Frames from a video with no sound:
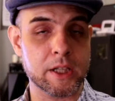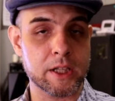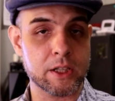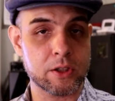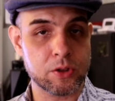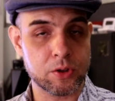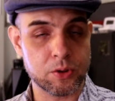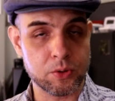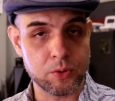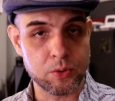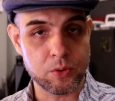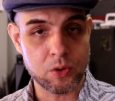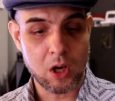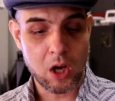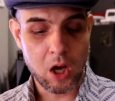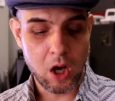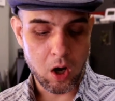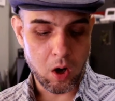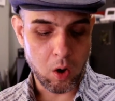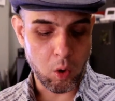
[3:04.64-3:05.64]
D2
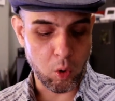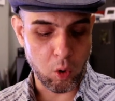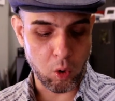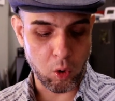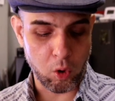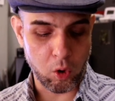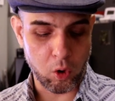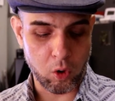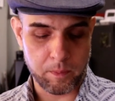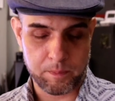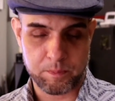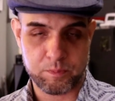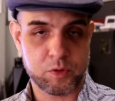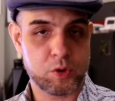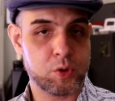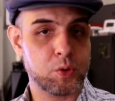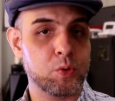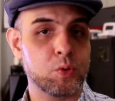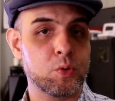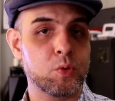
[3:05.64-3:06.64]
or
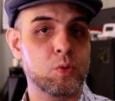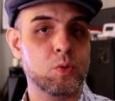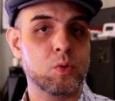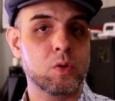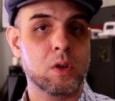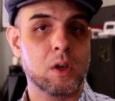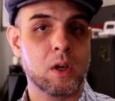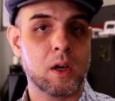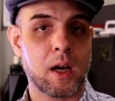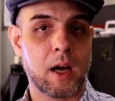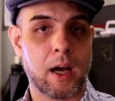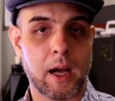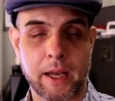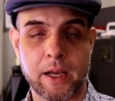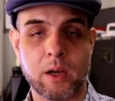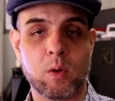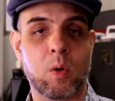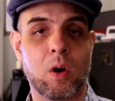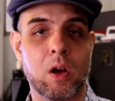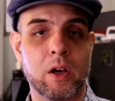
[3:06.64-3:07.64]
two
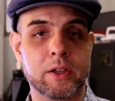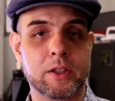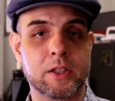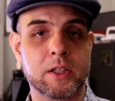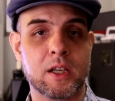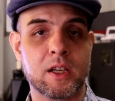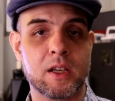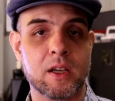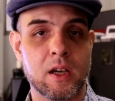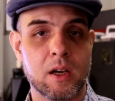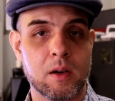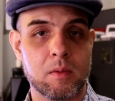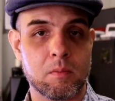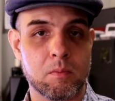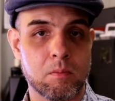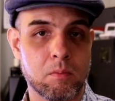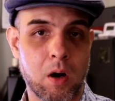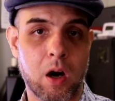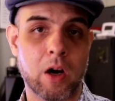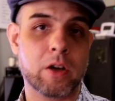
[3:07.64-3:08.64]
high quality
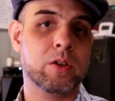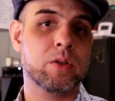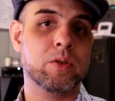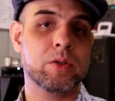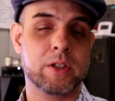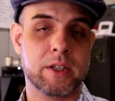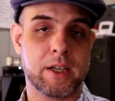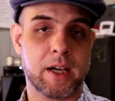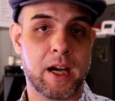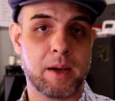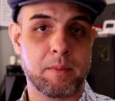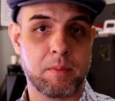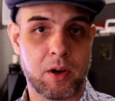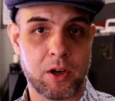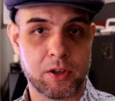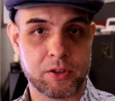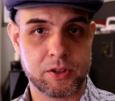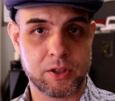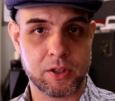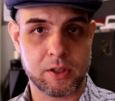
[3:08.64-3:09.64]
mono DI
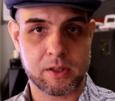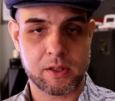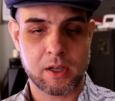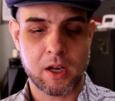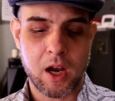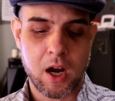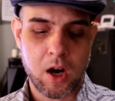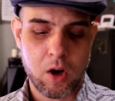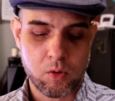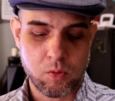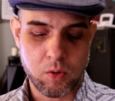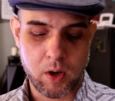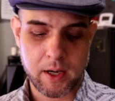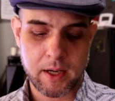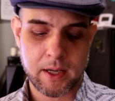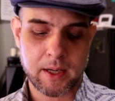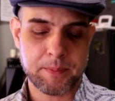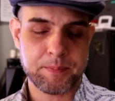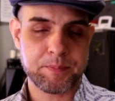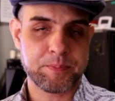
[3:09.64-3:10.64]
boxes.
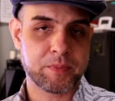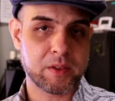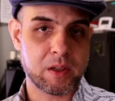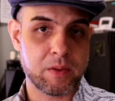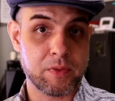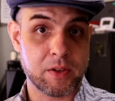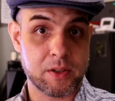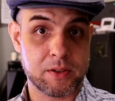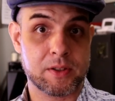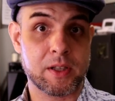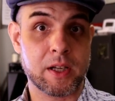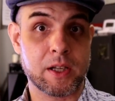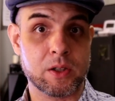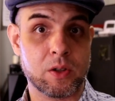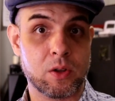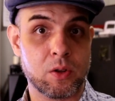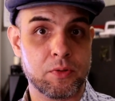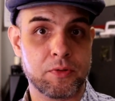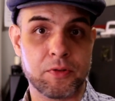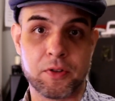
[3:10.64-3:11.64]
Running the
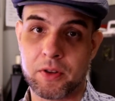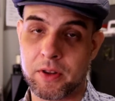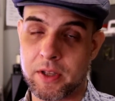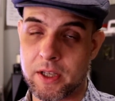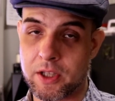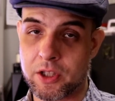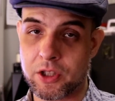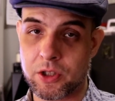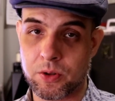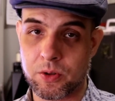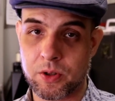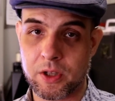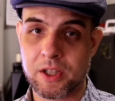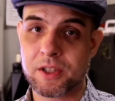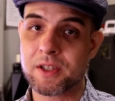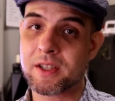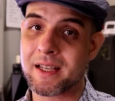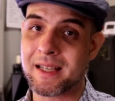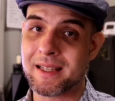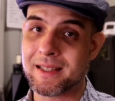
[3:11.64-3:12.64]
signal for these
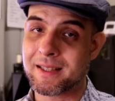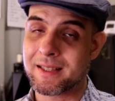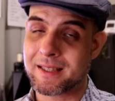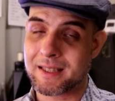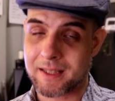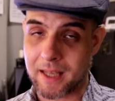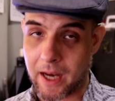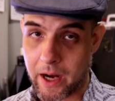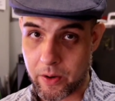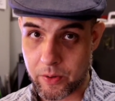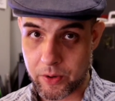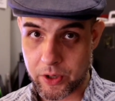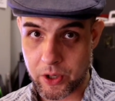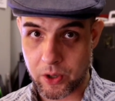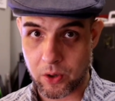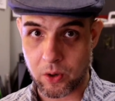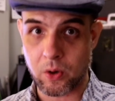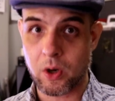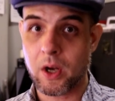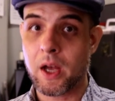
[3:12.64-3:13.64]
units in
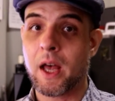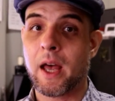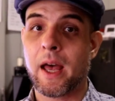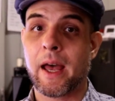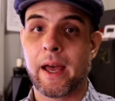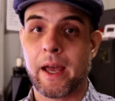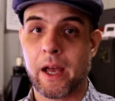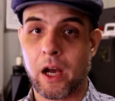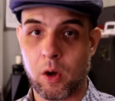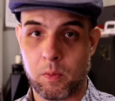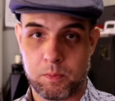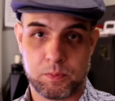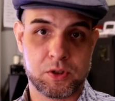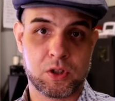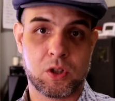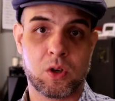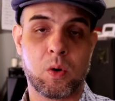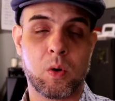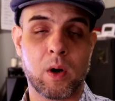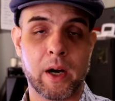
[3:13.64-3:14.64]
stereo
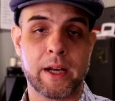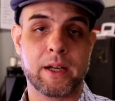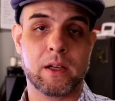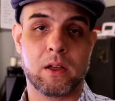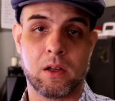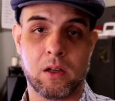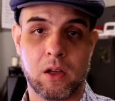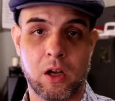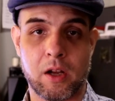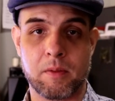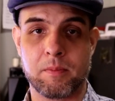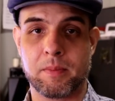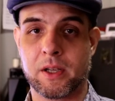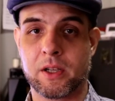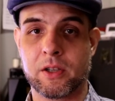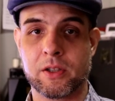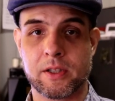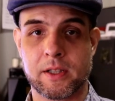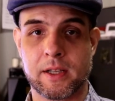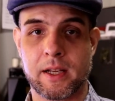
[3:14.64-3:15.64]
helps quite a lot
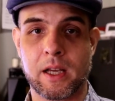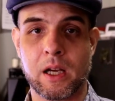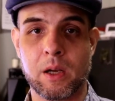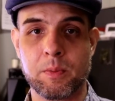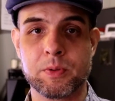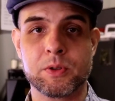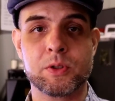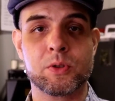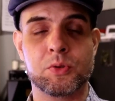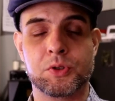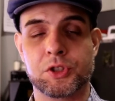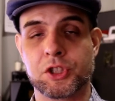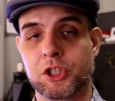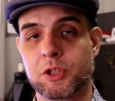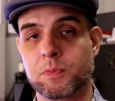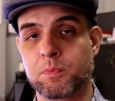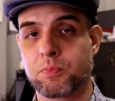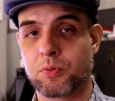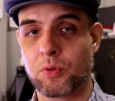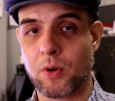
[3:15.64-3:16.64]
because it helps to
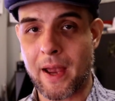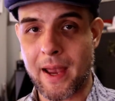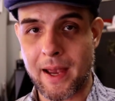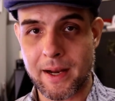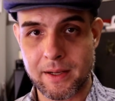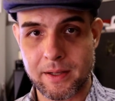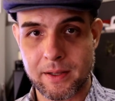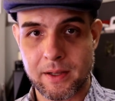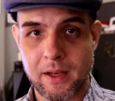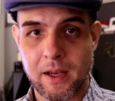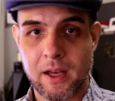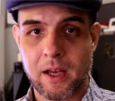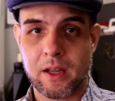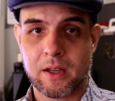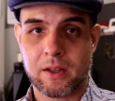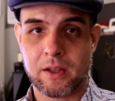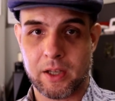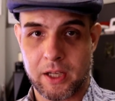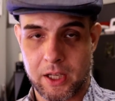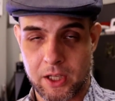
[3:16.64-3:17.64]
spread
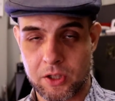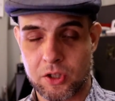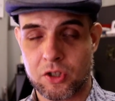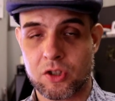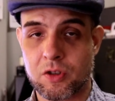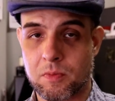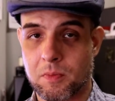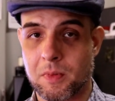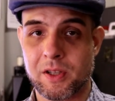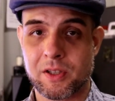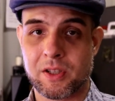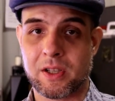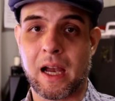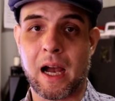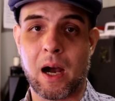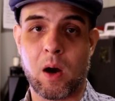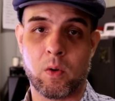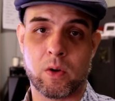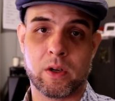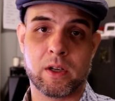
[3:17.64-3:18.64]
the instruments
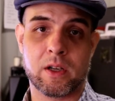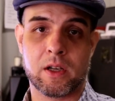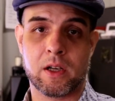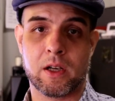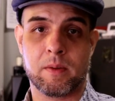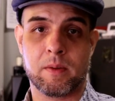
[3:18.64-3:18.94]
out